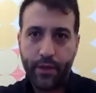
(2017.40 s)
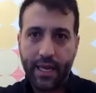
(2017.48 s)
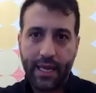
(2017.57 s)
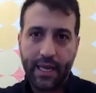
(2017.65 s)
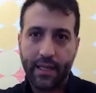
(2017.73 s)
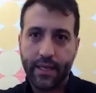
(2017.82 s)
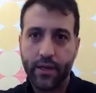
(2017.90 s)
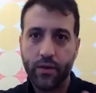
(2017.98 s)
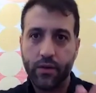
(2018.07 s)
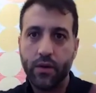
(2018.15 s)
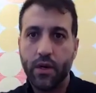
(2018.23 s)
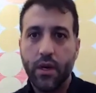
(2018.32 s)
like a
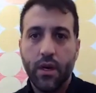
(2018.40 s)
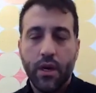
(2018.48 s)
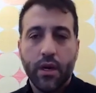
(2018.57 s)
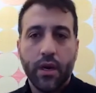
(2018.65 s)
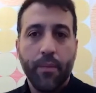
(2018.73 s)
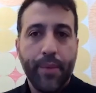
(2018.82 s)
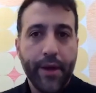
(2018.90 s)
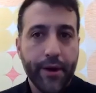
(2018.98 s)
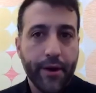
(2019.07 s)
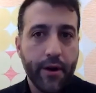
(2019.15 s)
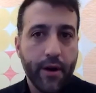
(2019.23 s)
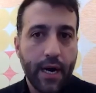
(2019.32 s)
little
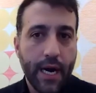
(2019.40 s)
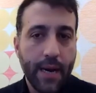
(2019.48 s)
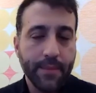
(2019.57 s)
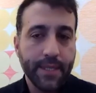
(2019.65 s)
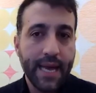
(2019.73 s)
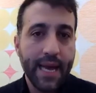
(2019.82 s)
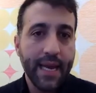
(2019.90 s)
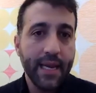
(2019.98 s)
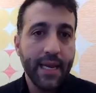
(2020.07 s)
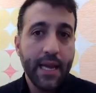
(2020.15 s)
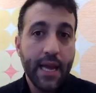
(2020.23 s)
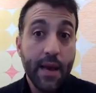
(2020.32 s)
computer
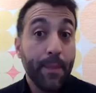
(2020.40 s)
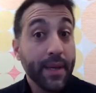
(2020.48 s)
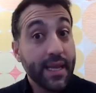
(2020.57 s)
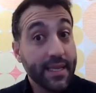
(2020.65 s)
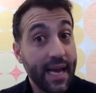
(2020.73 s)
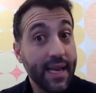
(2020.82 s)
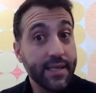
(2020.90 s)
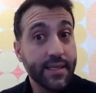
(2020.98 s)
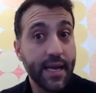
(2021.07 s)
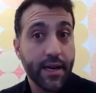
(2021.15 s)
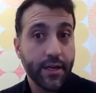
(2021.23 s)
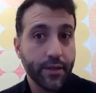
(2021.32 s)
setting. But the
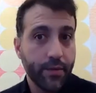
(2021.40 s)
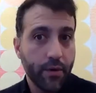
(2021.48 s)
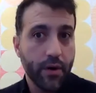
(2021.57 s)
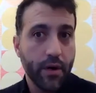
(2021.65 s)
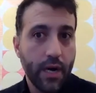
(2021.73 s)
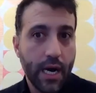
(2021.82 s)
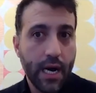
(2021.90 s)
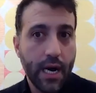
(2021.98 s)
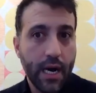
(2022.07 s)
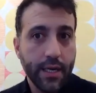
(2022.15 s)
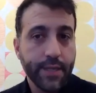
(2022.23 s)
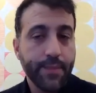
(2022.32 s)
telecenters were
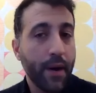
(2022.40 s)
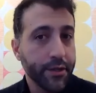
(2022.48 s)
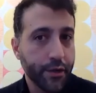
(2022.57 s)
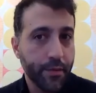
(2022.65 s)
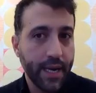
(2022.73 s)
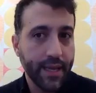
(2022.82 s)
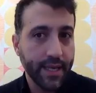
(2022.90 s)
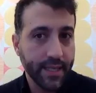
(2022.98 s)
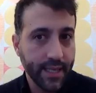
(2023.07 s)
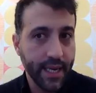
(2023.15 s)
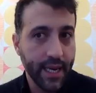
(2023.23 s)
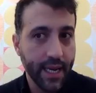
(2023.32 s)
sponsored by the
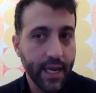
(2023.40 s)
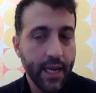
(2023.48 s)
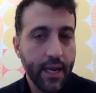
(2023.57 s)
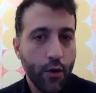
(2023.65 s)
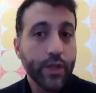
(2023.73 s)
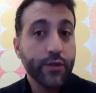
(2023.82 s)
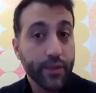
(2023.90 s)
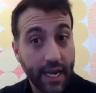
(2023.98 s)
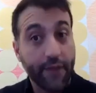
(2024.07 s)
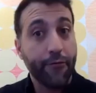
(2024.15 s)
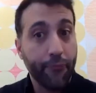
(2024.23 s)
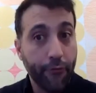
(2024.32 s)
city, which was
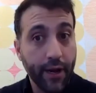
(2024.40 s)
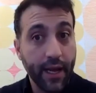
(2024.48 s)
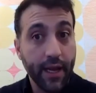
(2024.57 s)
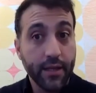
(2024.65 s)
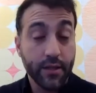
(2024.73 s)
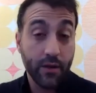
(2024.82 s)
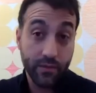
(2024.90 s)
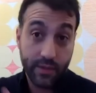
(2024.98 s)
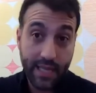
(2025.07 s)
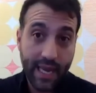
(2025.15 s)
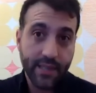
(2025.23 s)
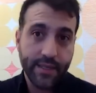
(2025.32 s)
like free. So
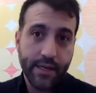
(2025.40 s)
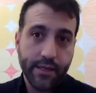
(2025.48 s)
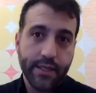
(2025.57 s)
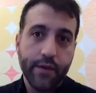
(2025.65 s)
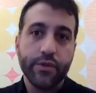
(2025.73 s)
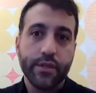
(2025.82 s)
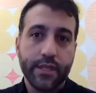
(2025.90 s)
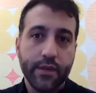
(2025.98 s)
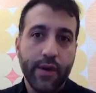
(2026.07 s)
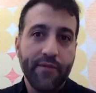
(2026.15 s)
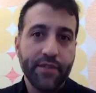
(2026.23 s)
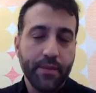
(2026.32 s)
telecenters, they would
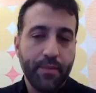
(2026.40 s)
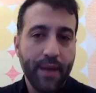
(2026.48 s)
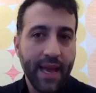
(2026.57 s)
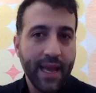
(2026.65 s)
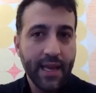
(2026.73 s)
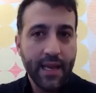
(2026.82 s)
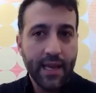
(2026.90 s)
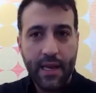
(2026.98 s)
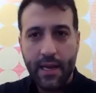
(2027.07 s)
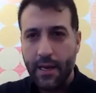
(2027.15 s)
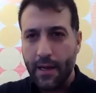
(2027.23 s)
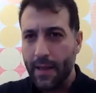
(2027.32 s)
still have to pay
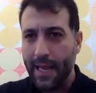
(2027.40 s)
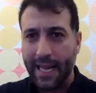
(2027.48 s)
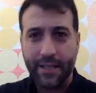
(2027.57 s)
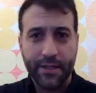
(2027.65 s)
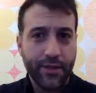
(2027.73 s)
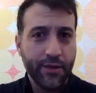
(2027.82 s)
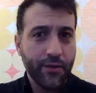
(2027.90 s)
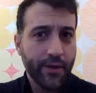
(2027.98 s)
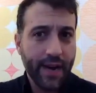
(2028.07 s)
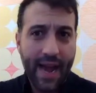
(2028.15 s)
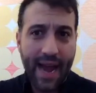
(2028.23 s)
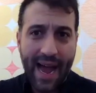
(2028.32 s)
like
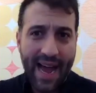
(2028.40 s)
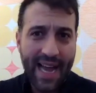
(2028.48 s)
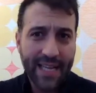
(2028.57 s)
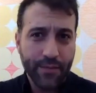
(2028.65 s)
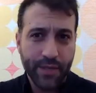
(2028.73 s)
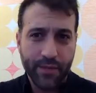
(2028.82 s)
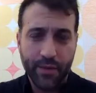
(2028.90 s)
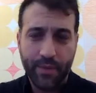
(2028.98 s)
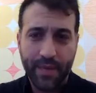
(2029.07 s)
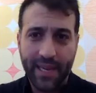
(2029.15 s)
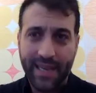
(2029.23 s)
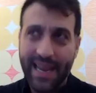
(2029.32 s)
R$2, which would
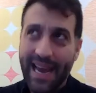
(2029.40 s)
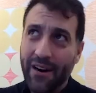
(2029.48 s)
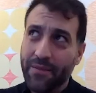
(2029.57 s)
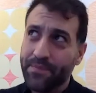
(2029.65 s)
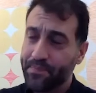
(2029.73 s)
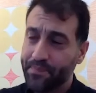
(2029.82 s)
be now,